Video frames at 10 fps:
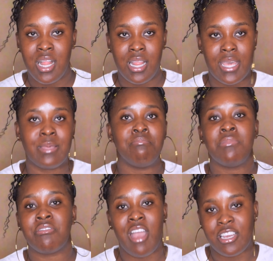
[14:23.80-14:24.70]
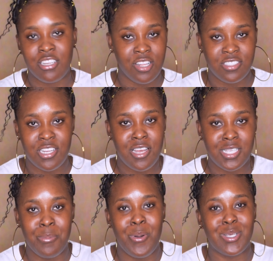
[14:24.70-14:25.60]
like miraculous. They're not
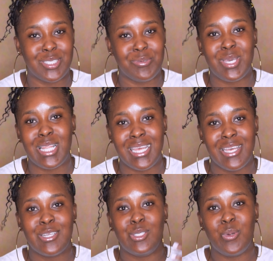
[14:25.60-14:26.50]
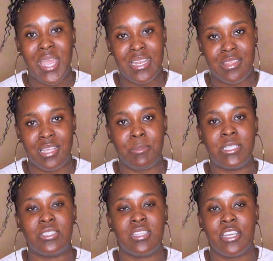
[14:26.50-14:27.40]
supposed to really do anything,
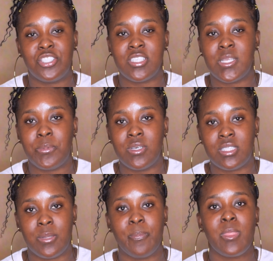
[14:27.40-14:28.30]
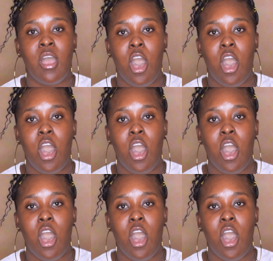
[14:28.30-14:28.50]
but they're just supposed to